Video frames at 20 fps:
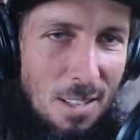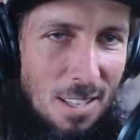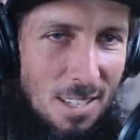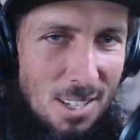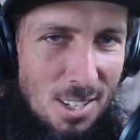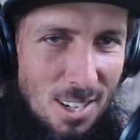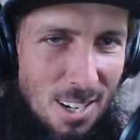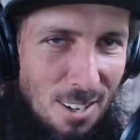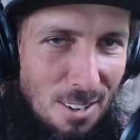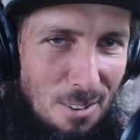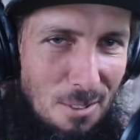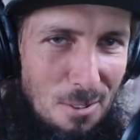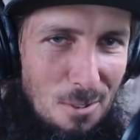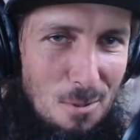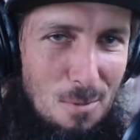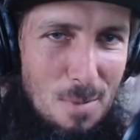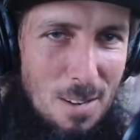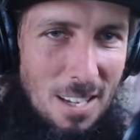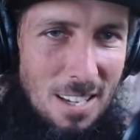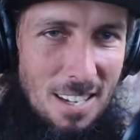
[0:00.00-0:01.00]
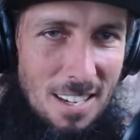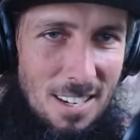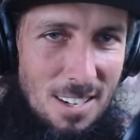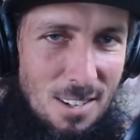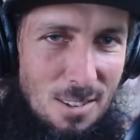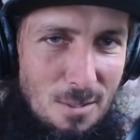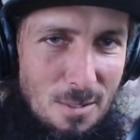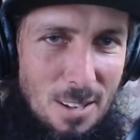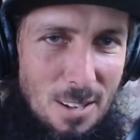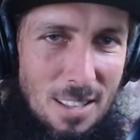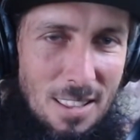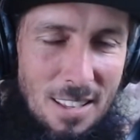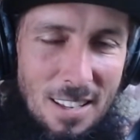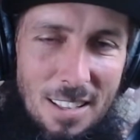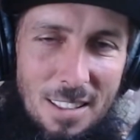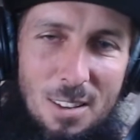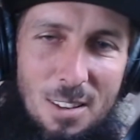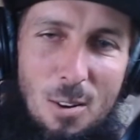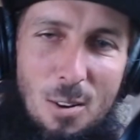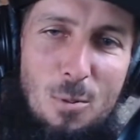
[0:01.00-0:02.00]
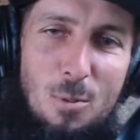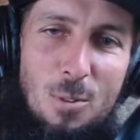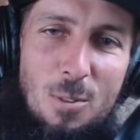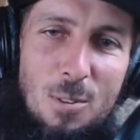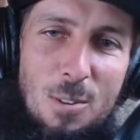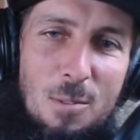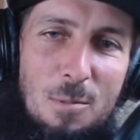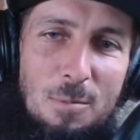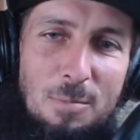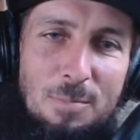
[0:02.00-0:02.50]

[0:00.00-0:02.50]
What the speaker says: Cheryl. Oh my gosh. We got the whole crew.